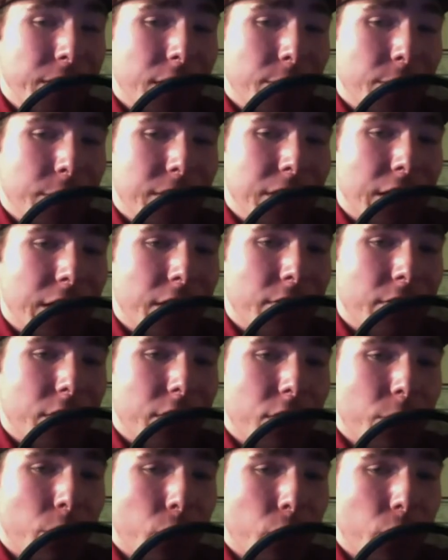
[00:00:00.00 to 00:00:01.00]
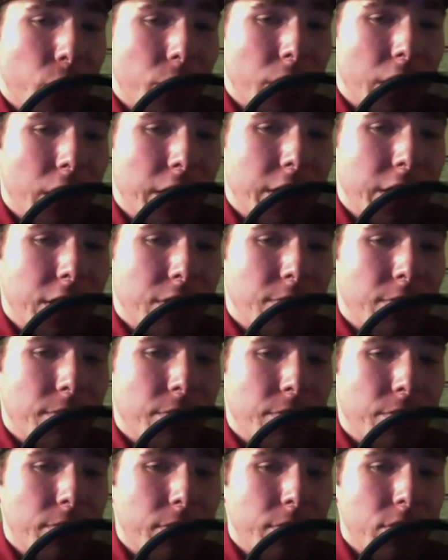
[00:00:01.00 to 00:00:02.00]
it's kind of on the borderline,
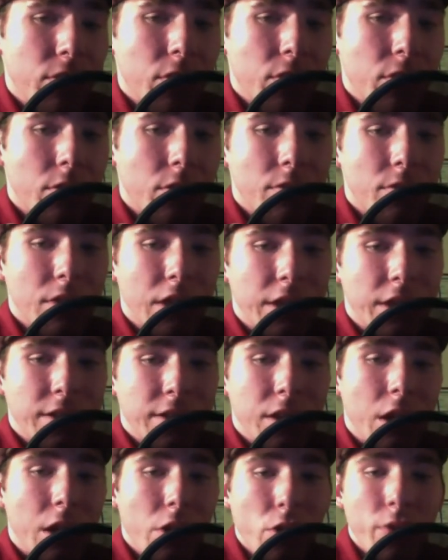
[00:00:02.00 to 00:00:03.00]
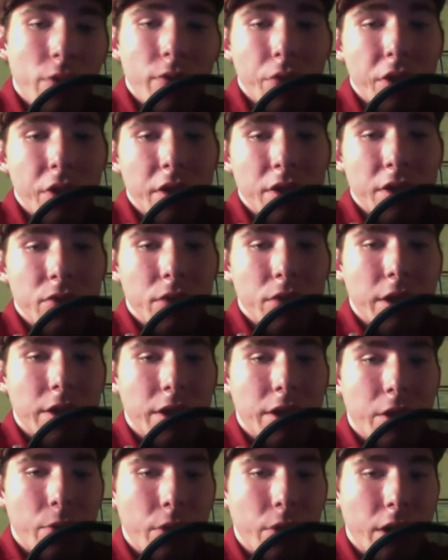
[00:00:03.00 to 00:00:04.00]
so it's not overly distracting
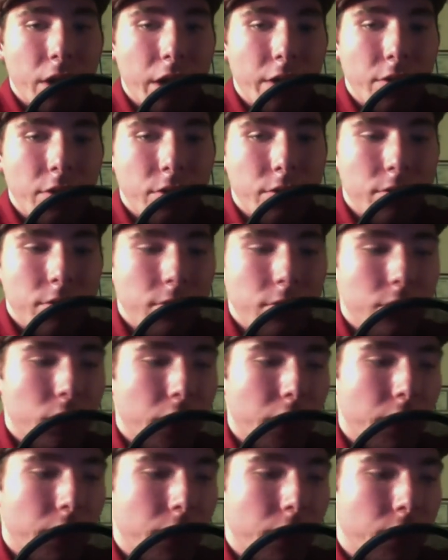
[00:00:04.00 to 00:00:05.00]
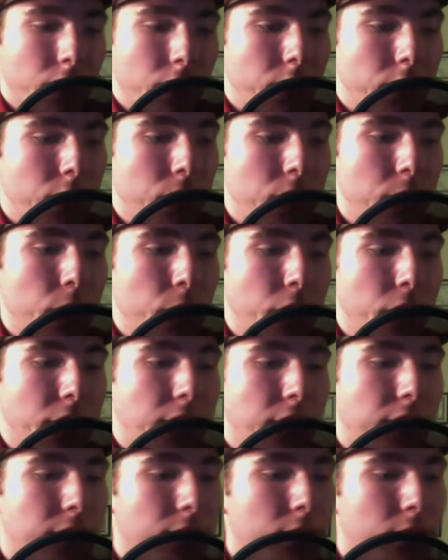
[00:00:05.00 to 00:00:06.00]
when I try to do sprints.